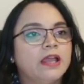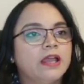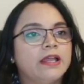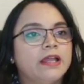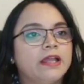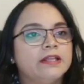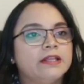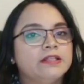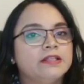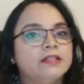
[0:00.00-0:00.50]

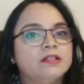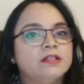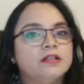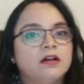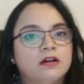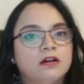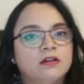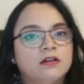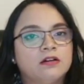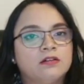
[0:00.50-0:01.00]
and
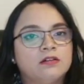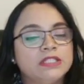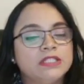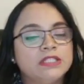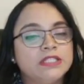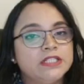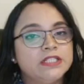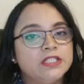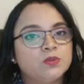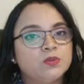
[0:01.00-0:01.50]

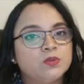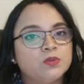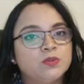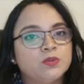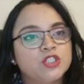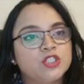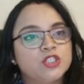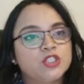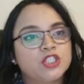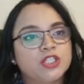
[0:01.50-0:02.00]
leading
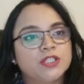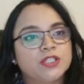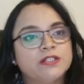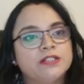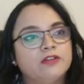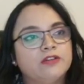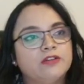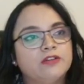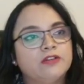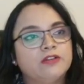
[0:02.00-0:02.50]
to
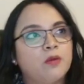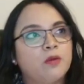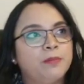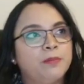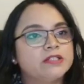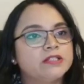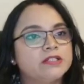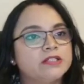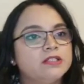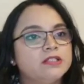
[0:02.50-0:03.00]
shared
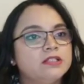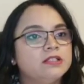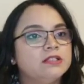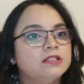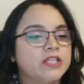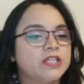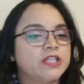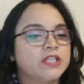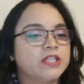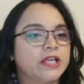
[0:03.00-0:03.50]
developmental
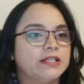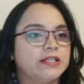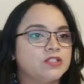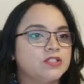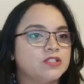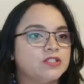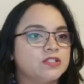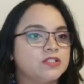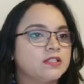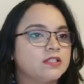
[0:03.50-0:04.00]

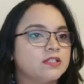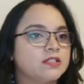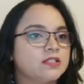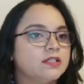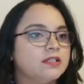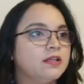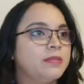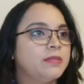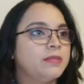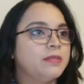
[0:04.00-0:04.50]
challenges.
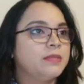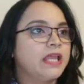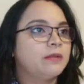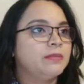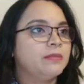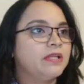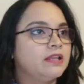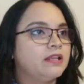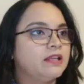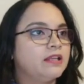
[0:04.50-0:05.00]

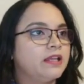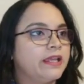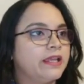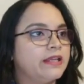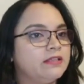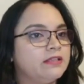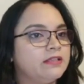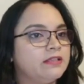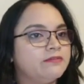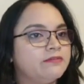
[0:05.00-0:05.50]
Black played
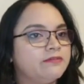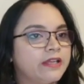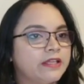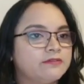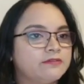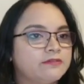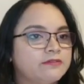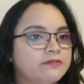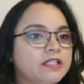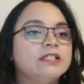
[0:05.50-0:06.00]
knight
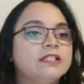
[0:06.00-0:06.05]
d5.